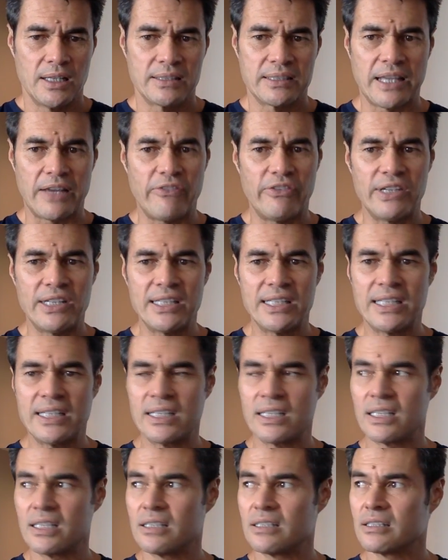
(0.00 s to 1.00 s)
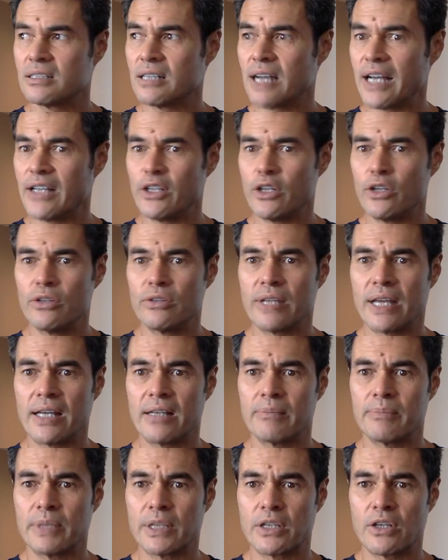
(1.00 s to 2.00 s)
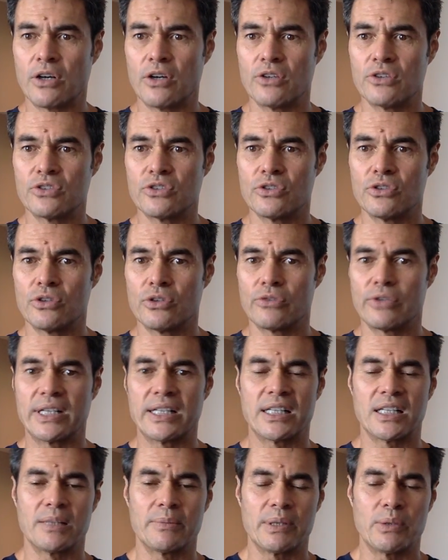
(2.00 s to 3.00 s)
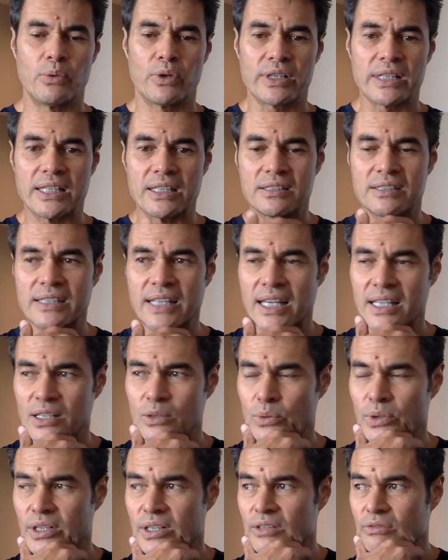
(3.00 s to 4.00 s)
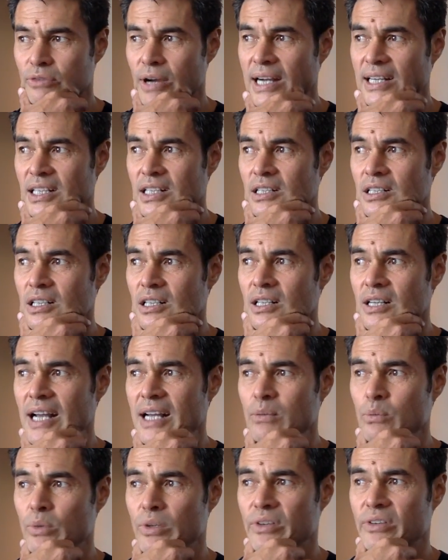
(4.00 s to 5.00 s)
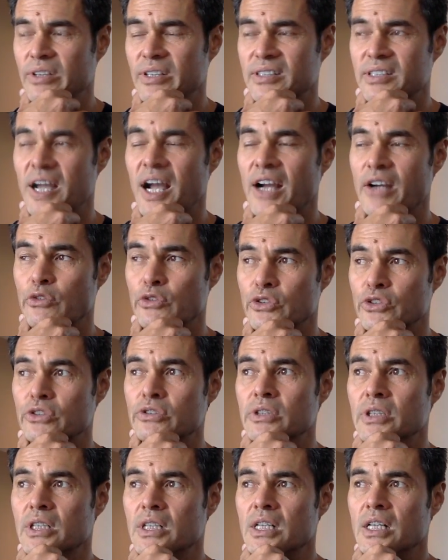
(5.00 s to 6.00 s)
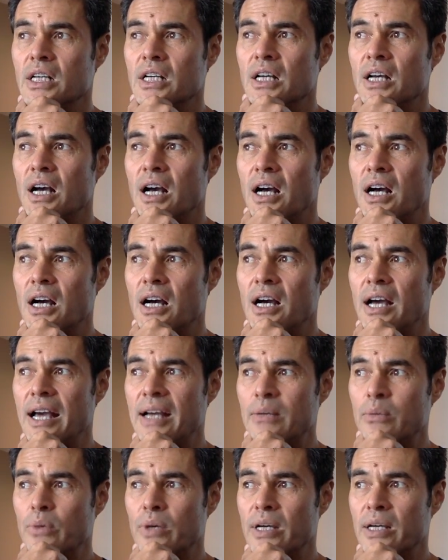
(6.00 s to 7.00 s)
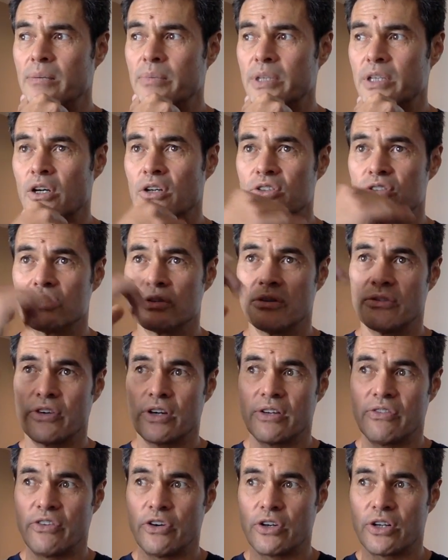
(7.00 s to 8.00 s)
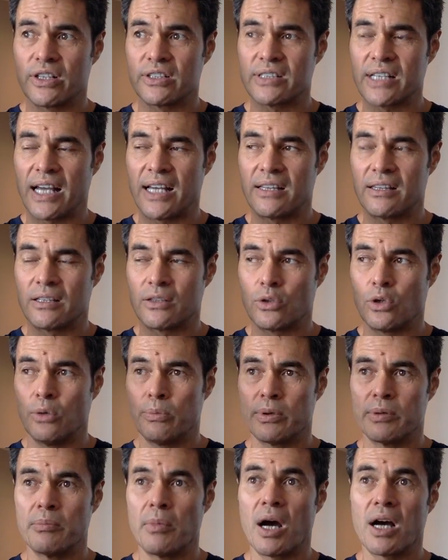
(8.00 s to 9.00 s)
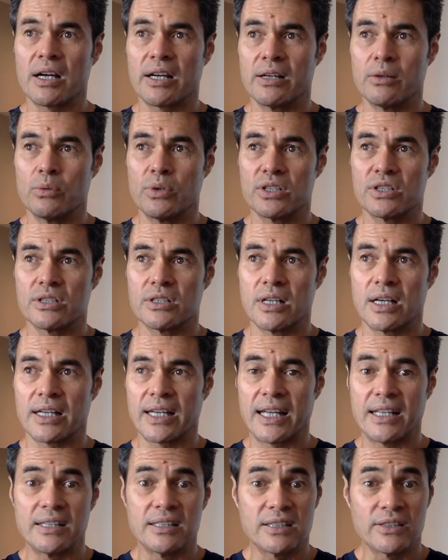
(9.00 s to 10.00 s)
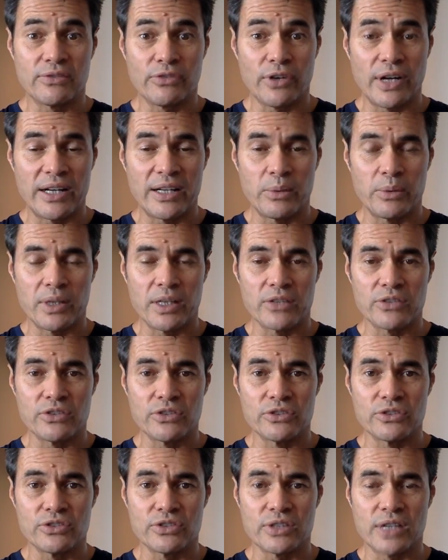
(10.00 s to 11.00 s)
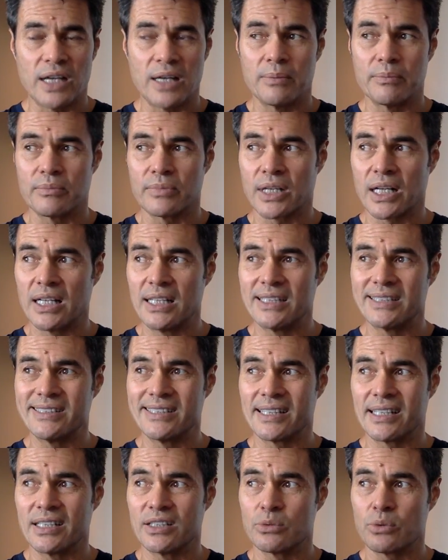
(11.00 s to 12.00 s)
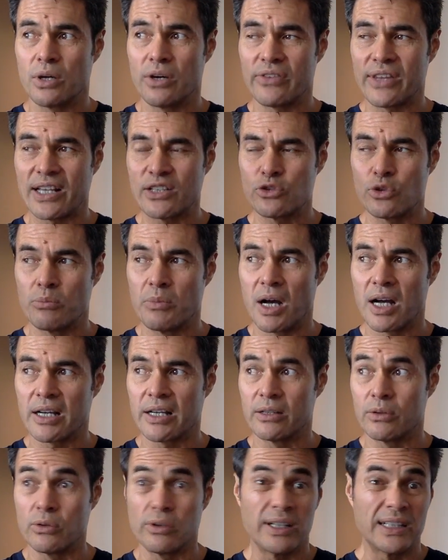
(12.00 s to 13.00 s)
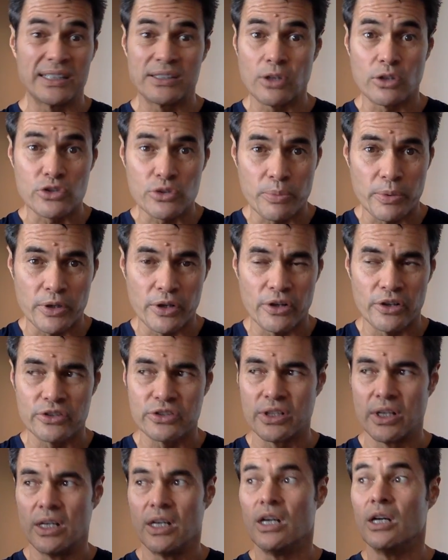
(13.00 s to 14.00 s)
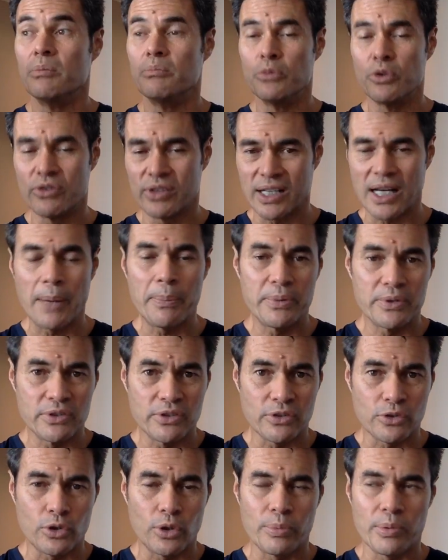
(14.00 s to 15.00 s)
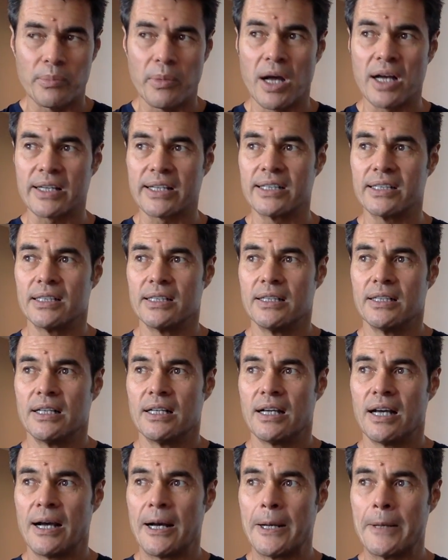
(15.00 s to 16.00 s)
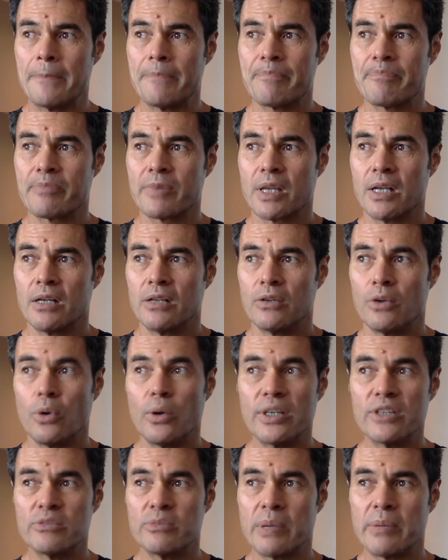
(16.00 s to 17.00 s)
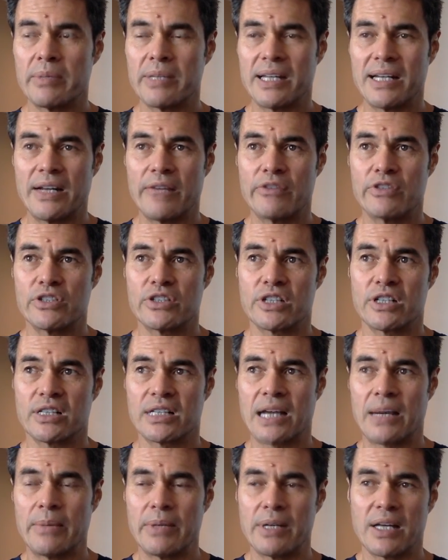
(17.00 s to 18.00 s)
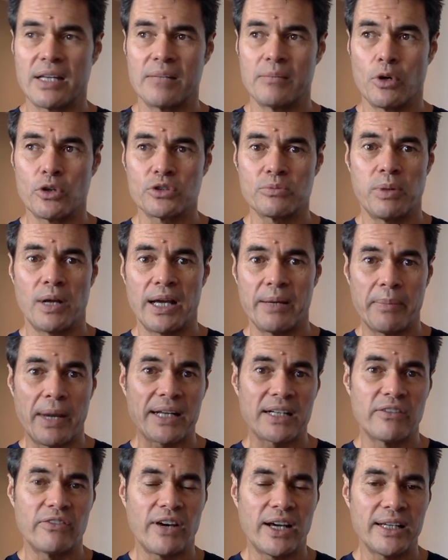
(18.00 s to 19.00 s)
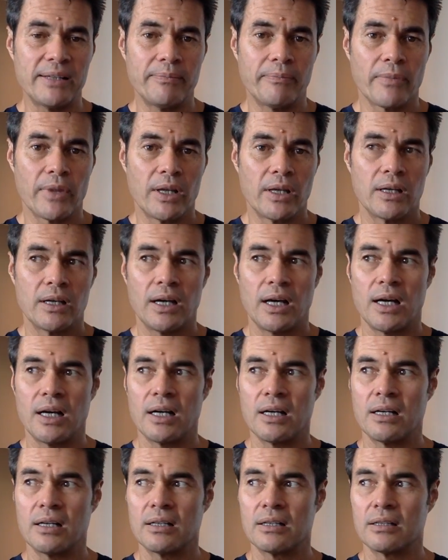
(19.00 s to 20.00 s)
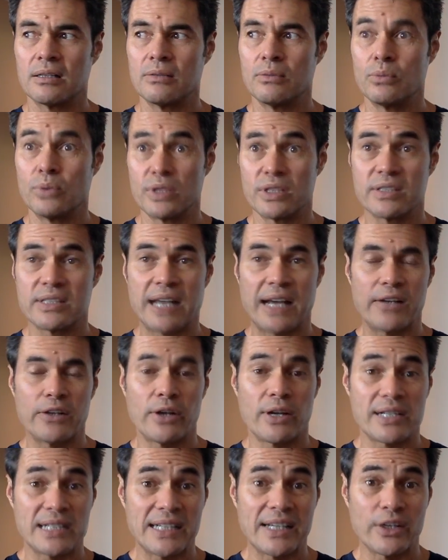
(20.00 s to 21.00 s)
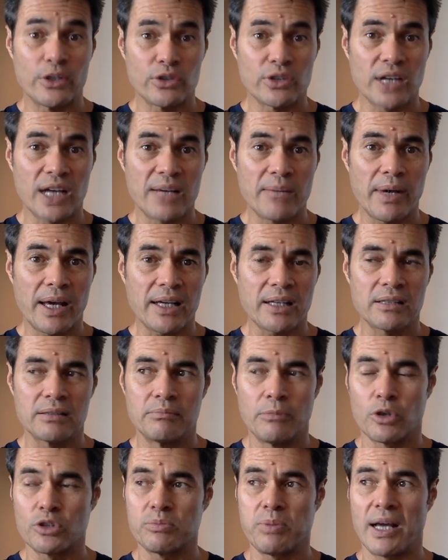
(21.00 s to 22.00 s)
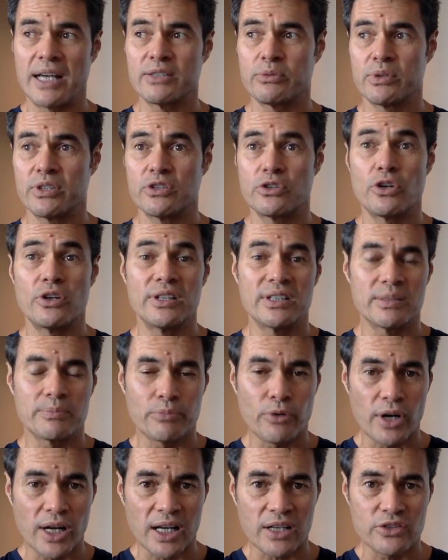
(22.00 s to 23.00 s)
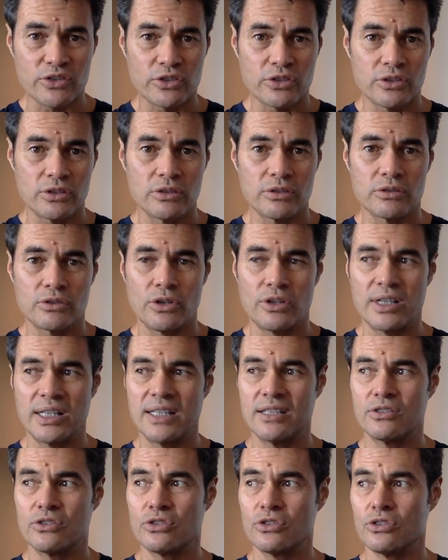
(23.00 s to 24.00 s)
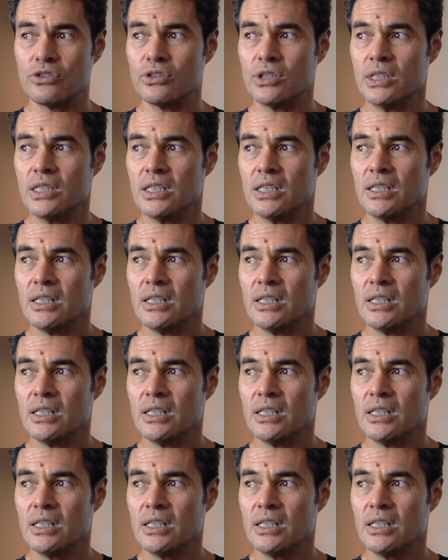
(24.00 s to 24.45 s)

definitely, Nina, I know that because you're already going to be working together with Radka and with Atairu, because you're very focused at the corporate market, which again, this is for anyone else who's kind of listening as well, if that's your market, or at least entrepreneurs moving up into the corporate market. Always remember that leverage is going to come in either multiply or magnify, which is how you actually get your time back. Multiply is when you turn it into products, you turn it into